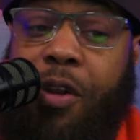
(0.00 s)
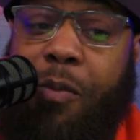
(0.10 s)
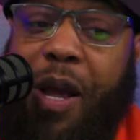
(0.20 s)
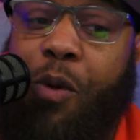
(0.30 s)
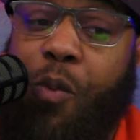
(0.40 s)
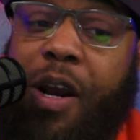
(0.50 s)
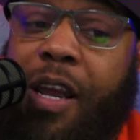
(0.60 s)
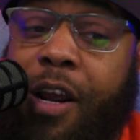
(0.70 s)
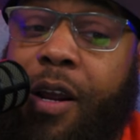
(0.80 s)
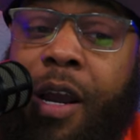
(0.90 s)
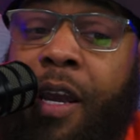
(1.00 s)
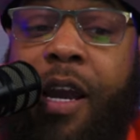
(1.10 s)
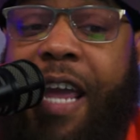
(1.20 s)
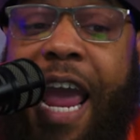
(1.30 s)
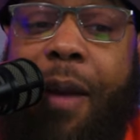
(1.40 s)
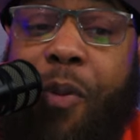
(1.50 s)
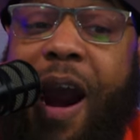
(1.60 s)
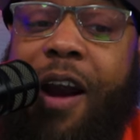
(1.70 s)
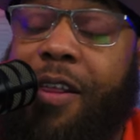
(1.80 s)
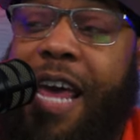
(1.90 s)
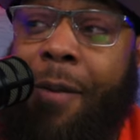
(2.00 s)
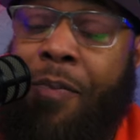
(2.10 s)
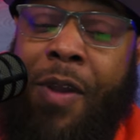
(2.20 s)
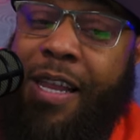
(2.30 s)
He only played a game prior to that.